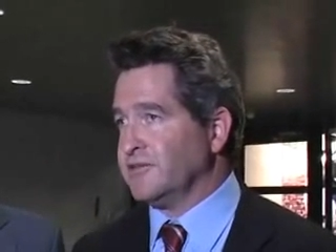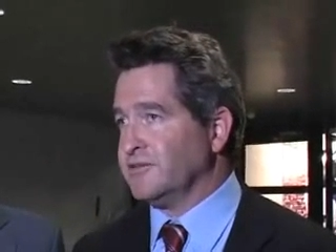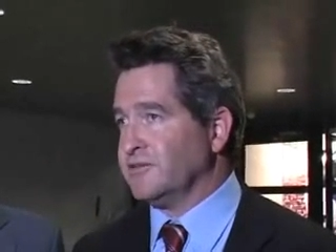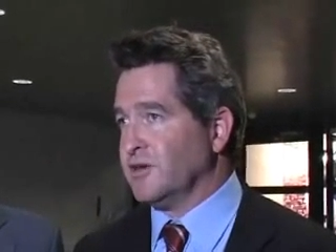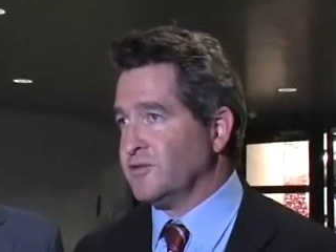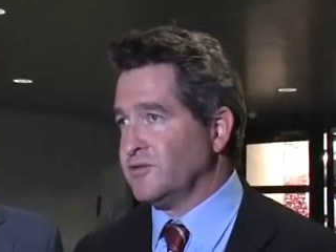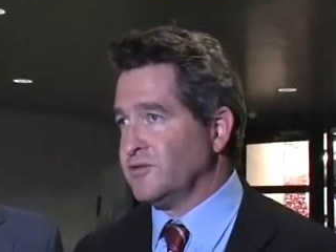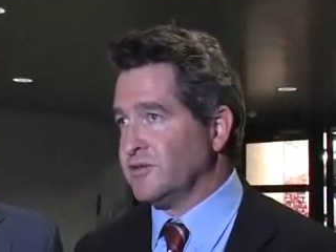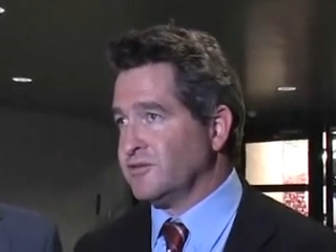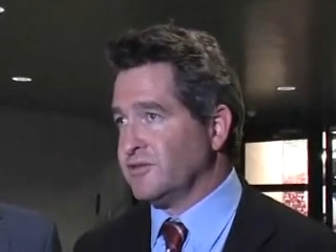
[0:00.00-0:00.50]

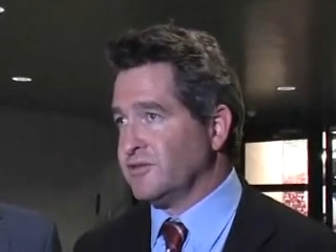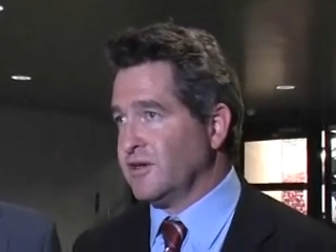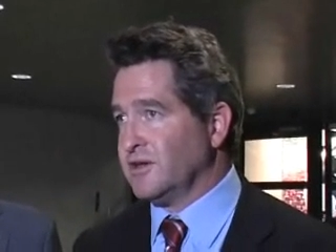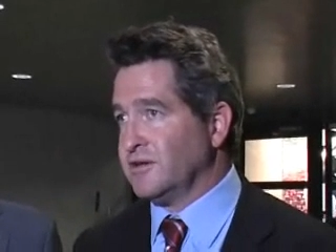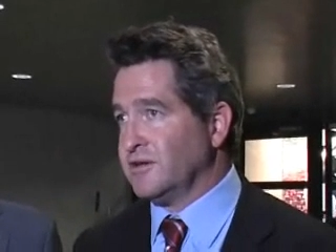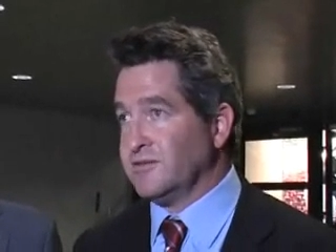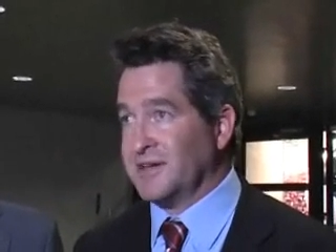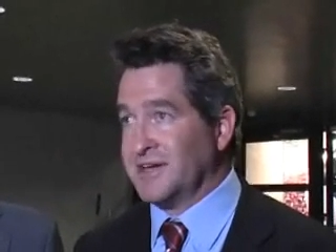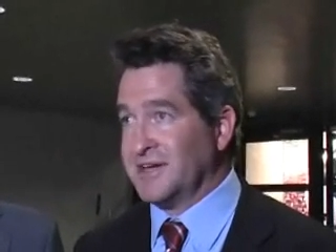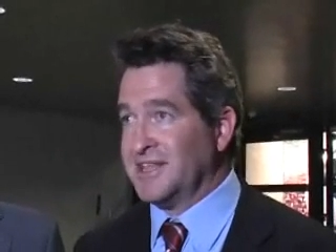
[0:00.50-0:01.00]
So it's a sign,
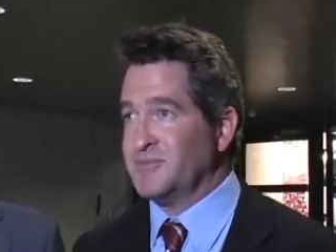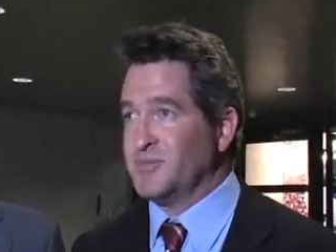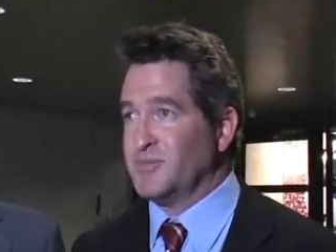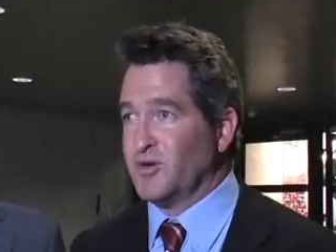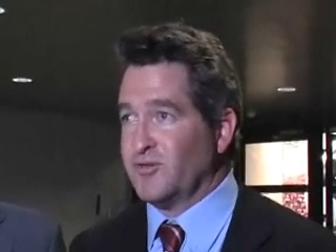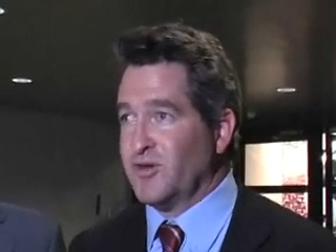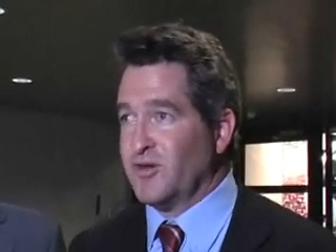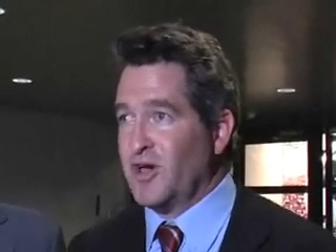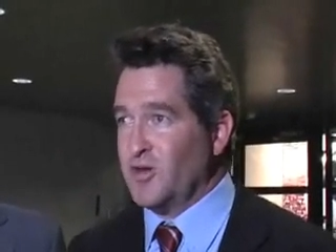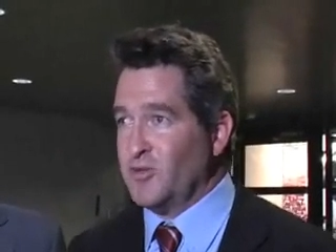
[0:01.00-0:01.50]
a glimmer
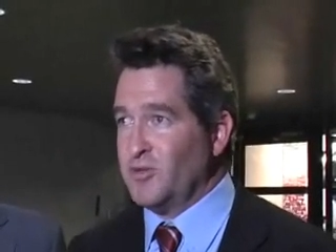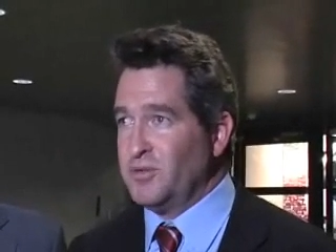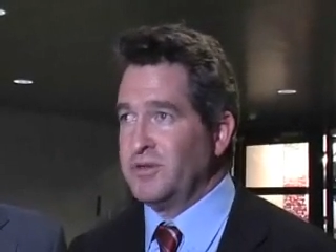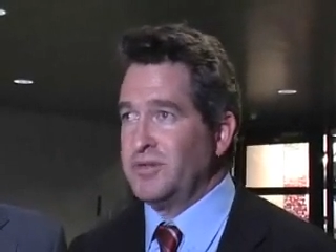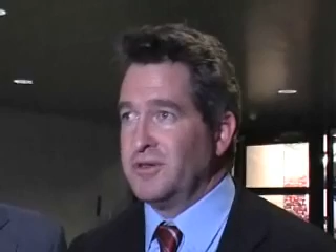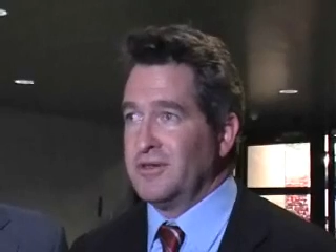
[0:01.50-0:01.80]
of hope,